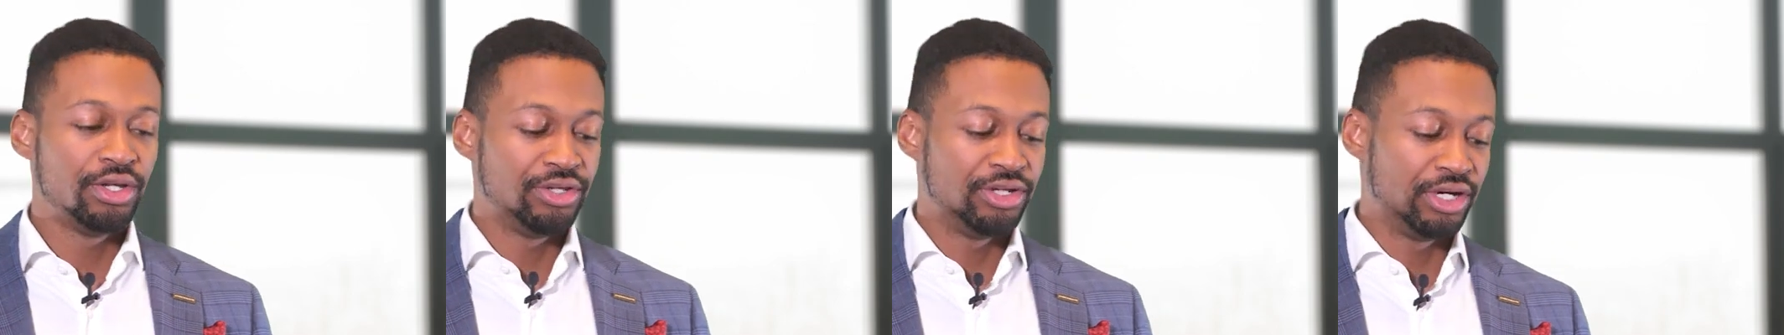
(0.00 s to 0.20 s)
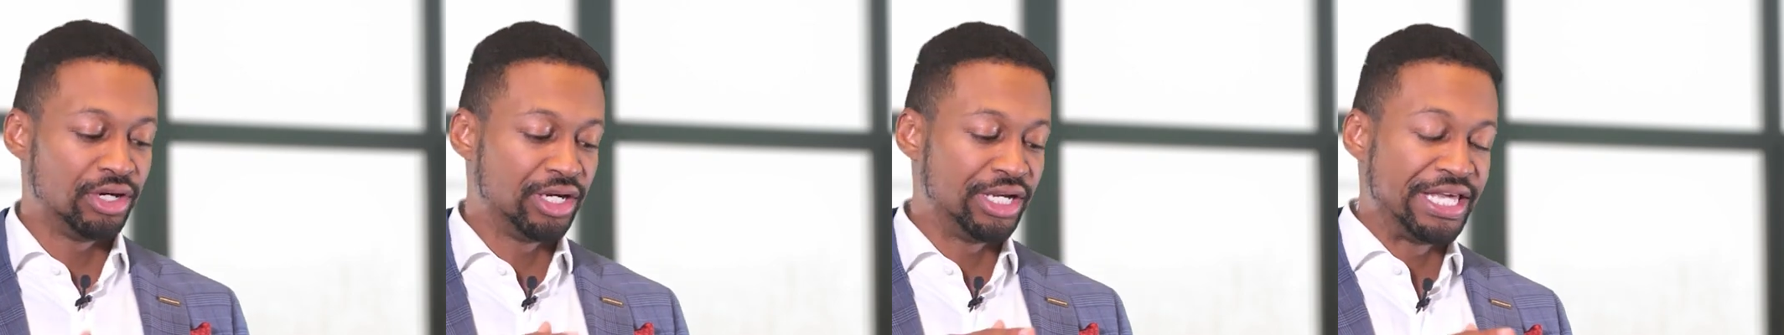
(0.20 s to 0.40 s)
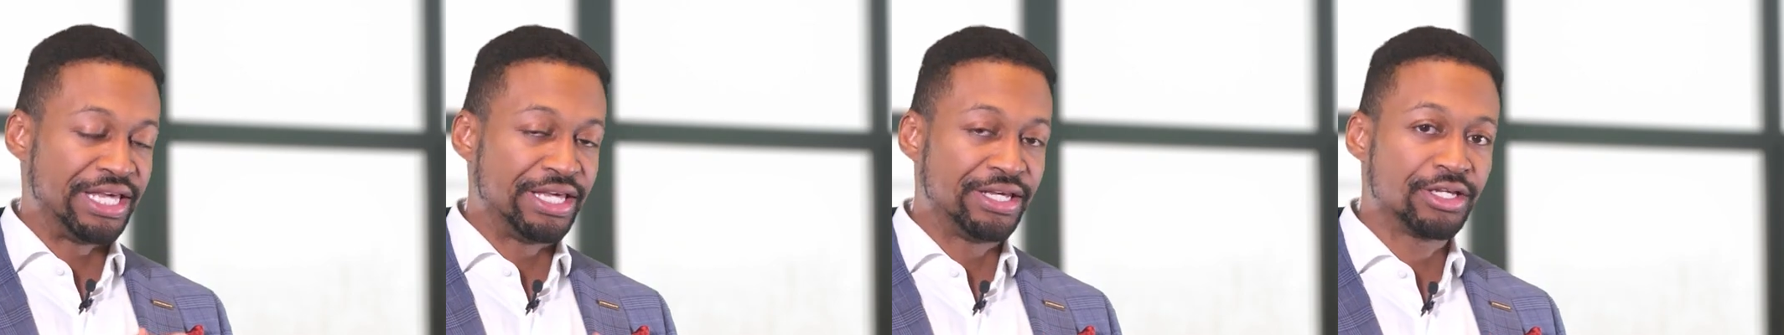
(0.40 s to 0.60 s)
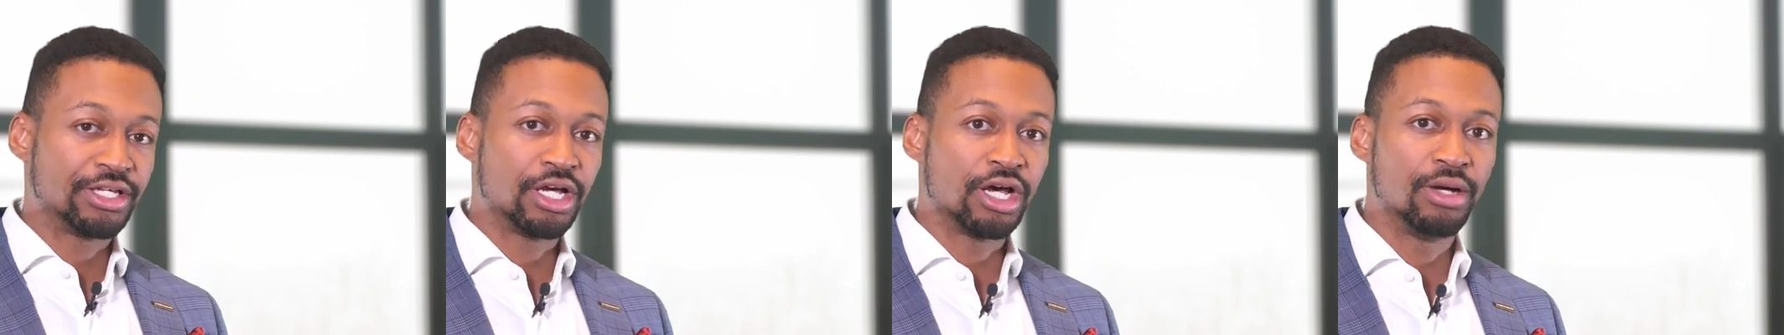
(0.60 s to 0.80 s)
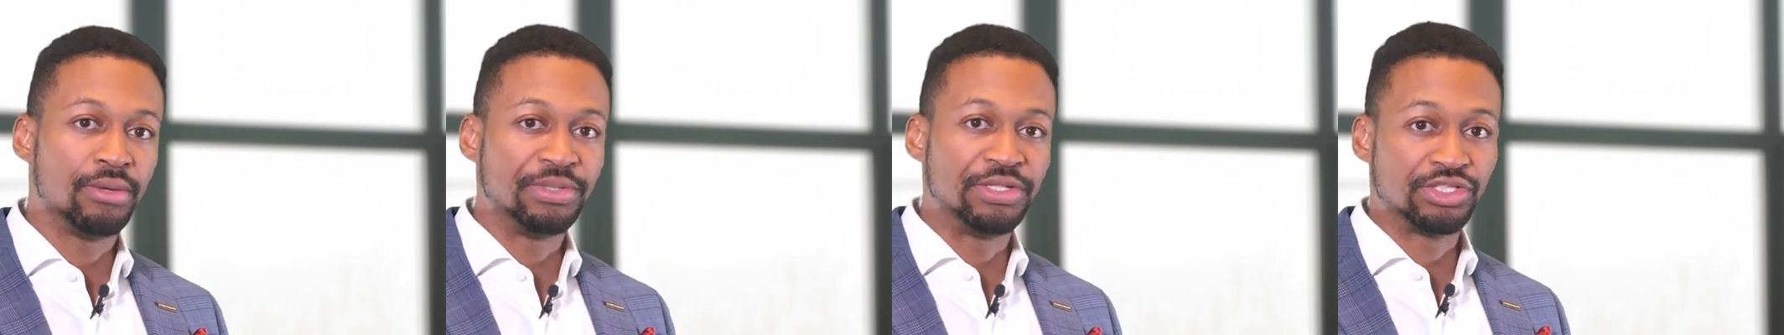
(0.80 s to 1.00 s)
their
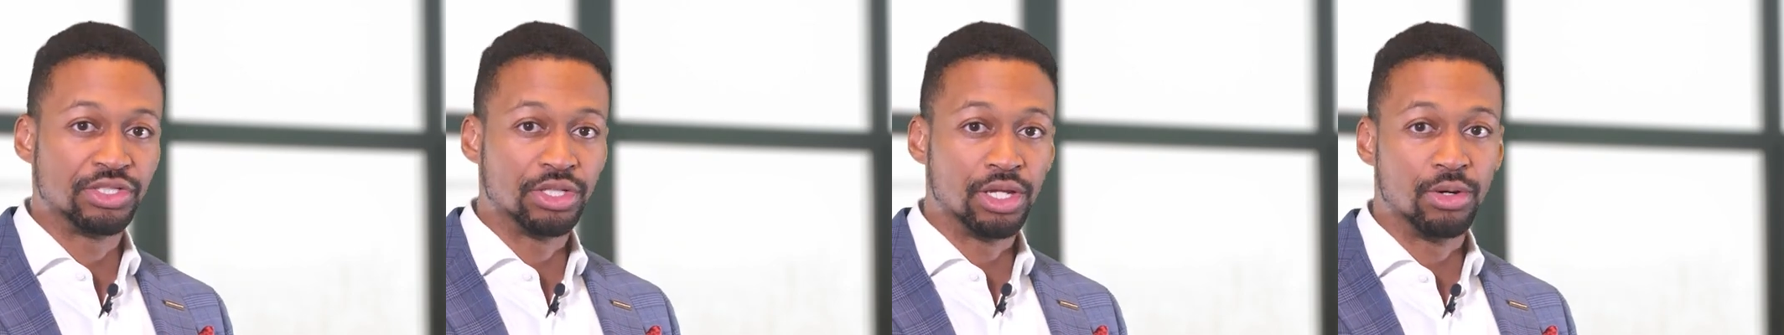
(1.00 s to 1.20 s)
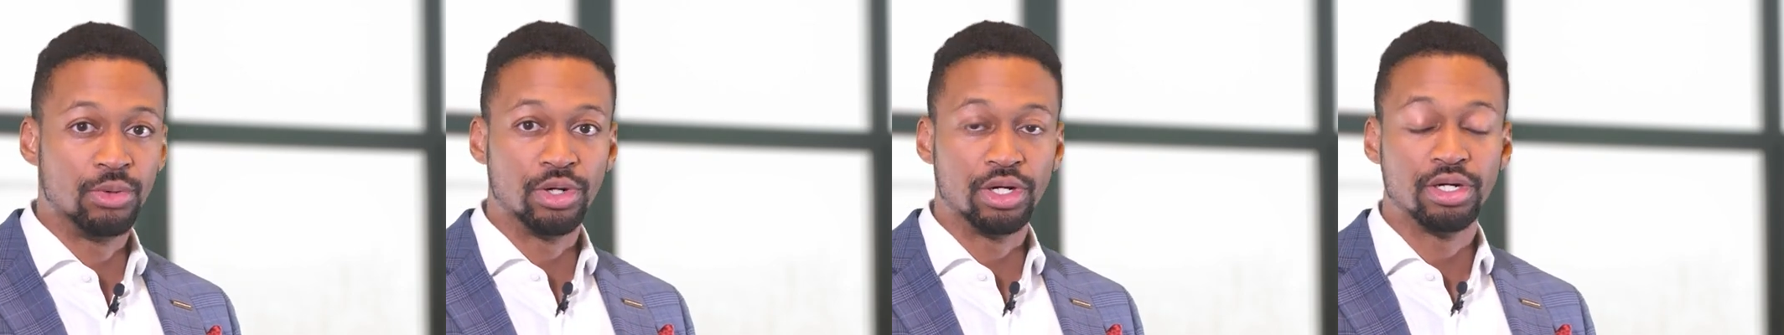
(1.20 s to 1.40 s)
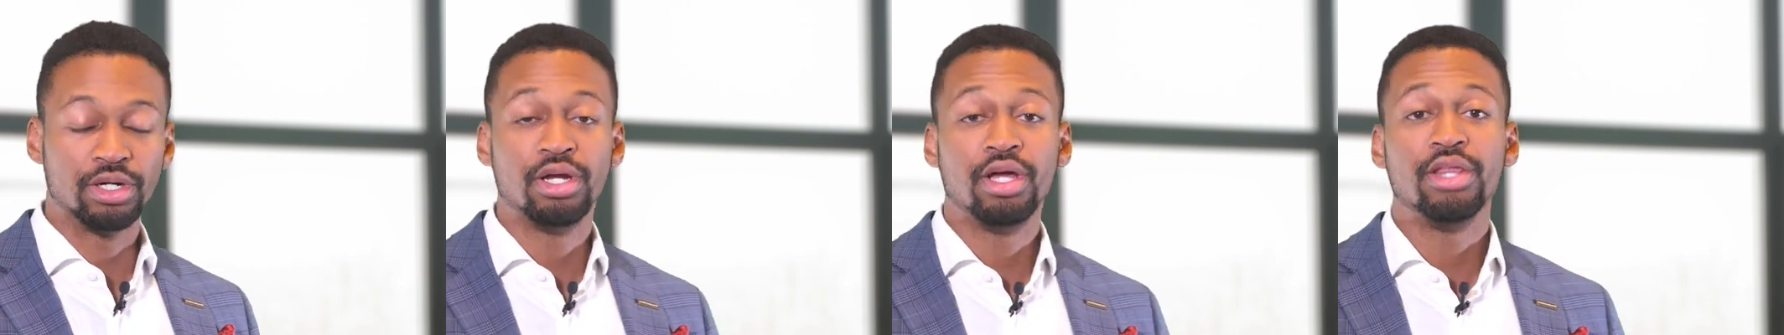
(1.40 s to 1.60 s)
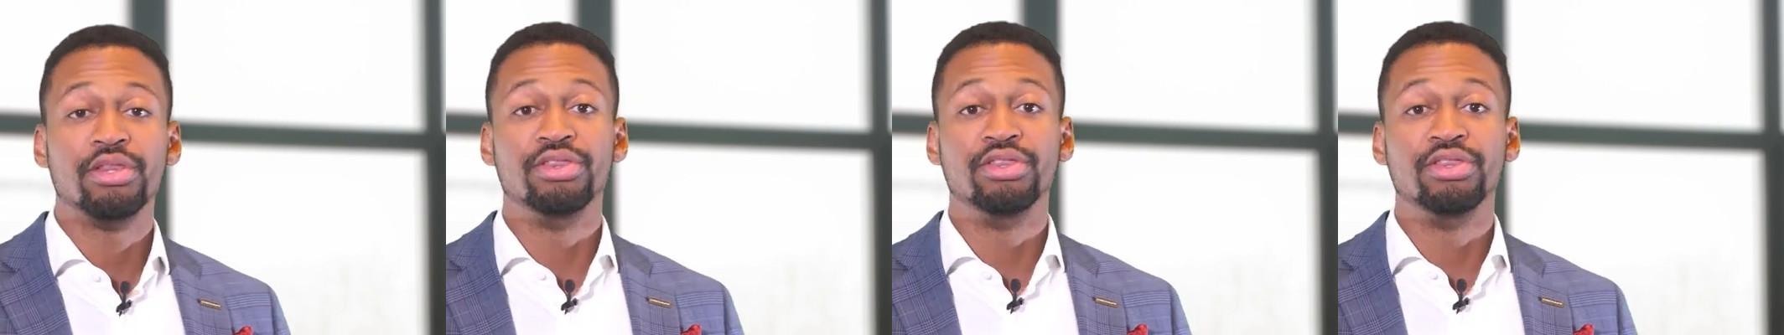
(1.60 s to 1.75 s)
income is lower,